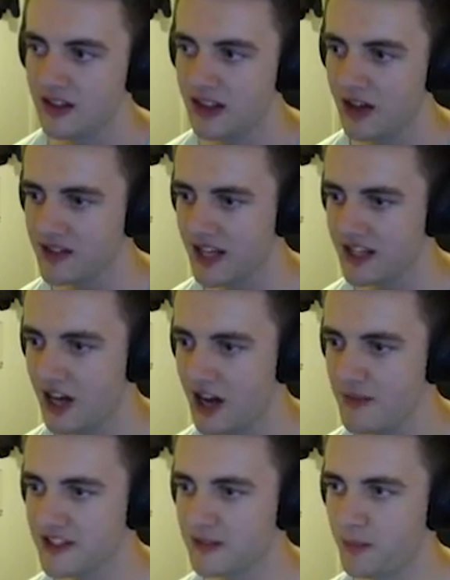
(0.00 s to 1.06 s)
there was that
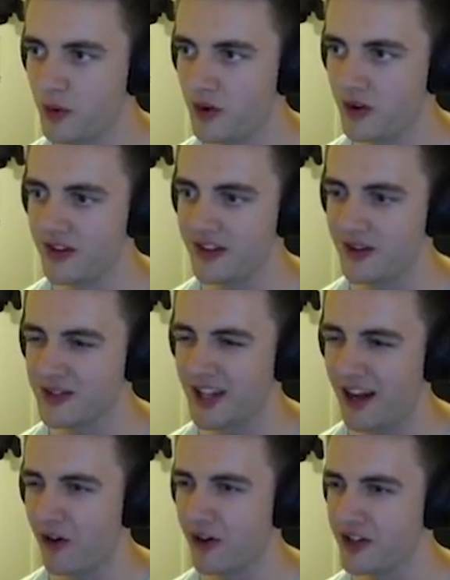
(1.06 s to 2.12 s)
time it spawned, there was
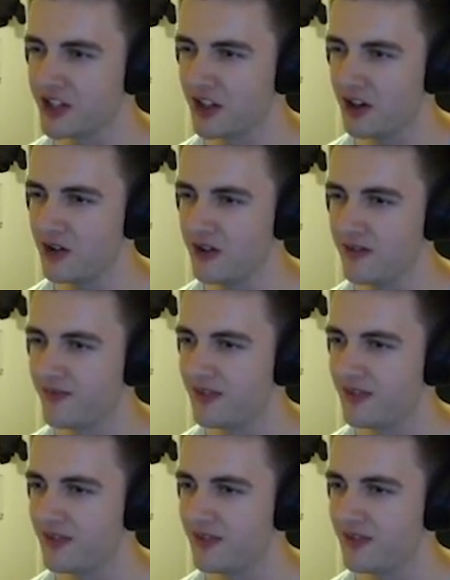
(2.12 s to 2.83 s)
that orange glow.